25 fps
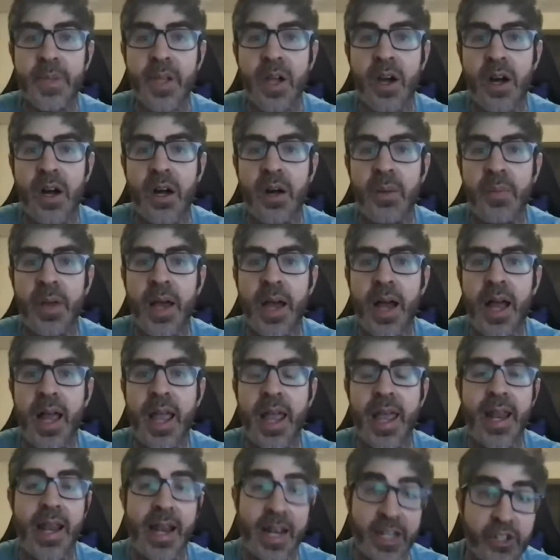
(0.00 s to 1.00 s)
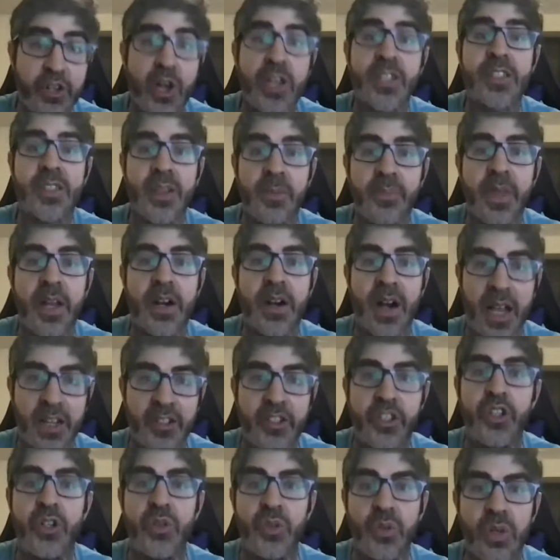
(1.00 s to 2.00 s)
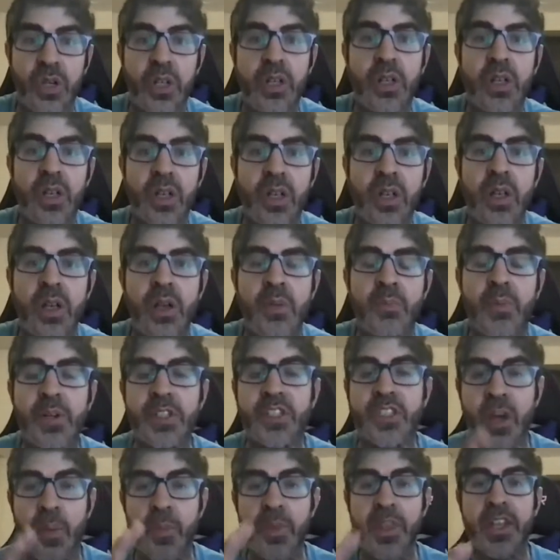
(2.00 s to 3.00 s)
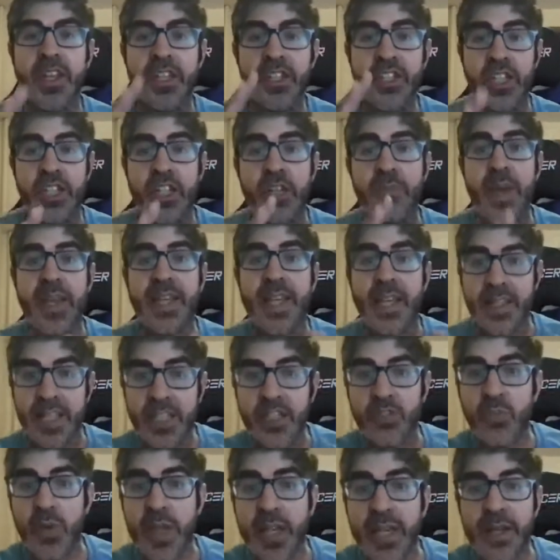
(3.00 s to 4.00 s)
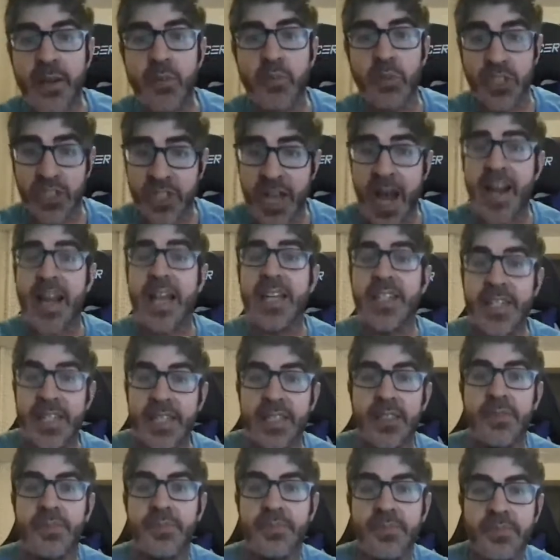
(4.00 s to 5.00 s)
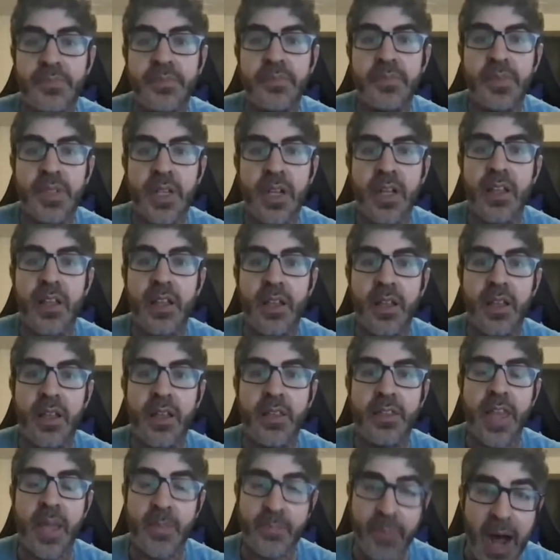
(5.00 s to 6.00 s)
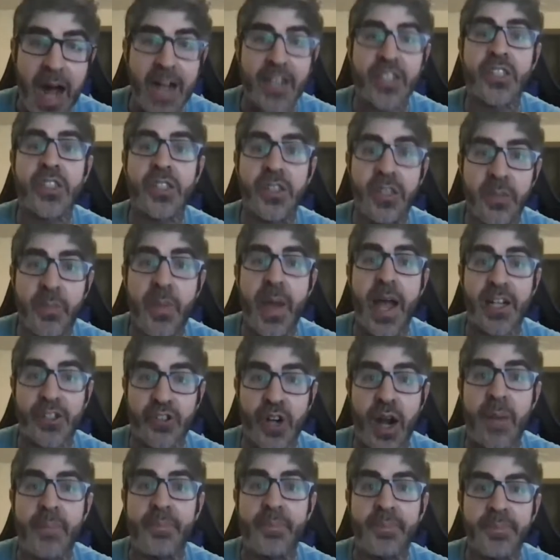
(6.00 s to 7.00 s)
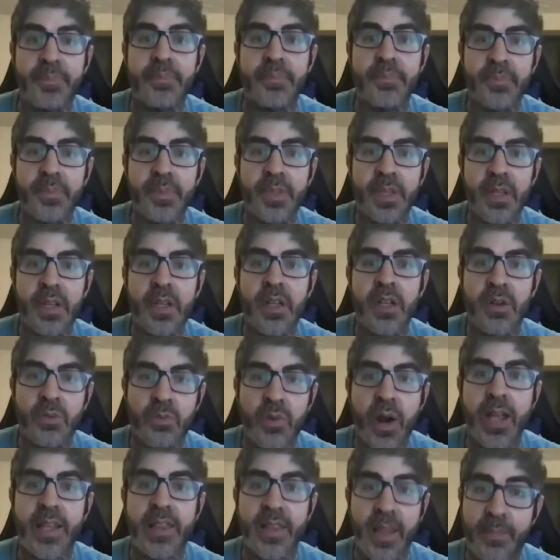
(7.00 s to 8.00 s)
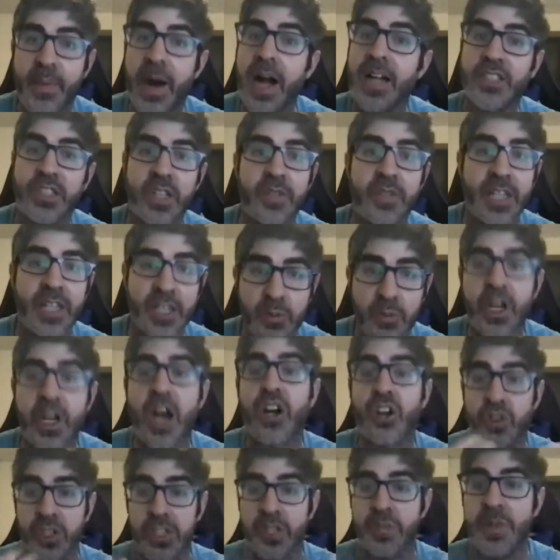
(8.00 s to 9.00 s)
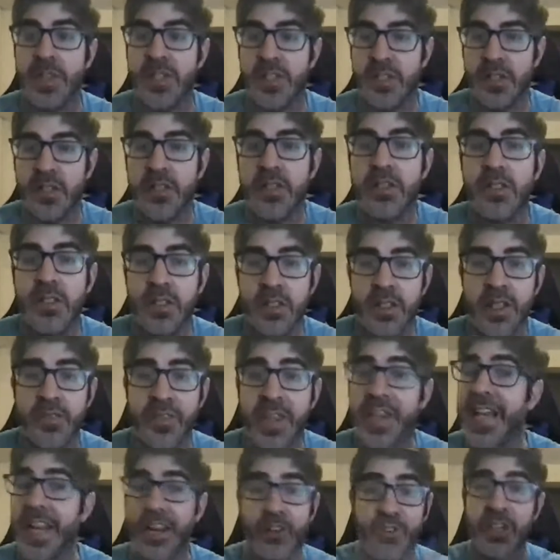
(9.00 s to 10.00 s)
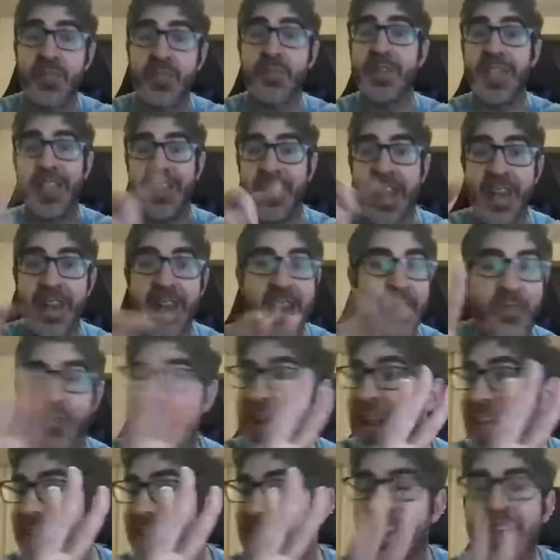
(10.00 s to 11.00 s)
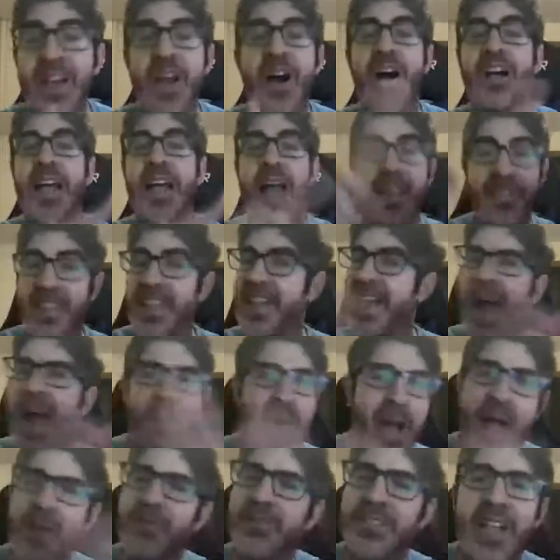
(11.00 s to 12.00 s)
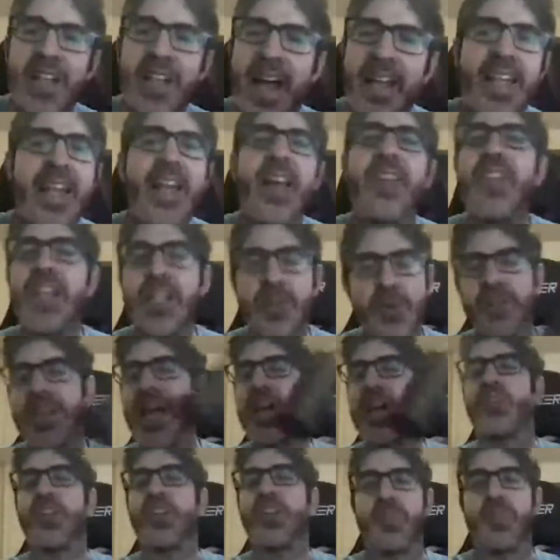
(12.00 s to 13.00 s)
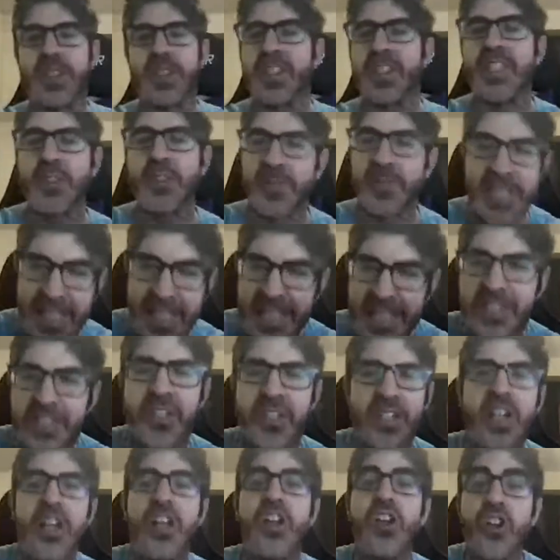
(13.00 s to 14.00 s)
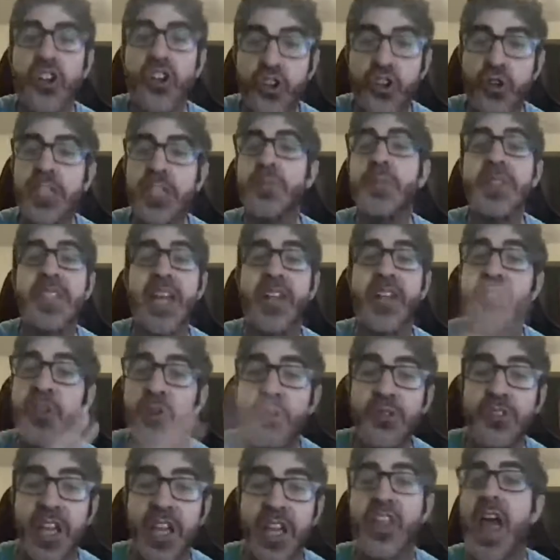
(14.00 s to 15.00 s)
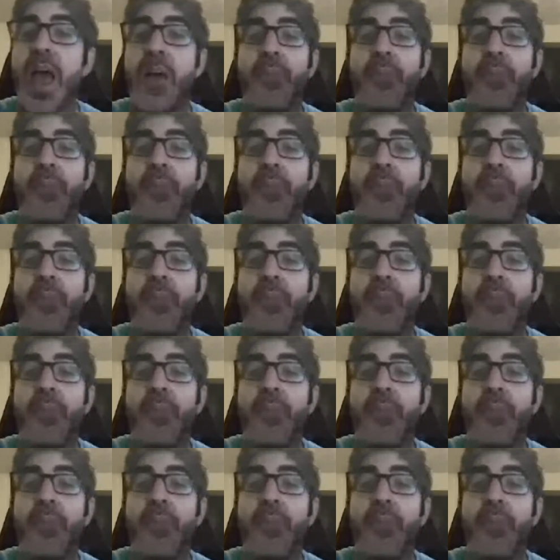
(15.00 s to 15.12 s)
And I trust them there, I do. But some of the decision making this week was not ideal. They botched the pat drop, right? They botched it. This was our Christmas. Then again, Christmas in 3 days. I was lying. This was not Christmas. This was Easter. Christmas on Tuesday.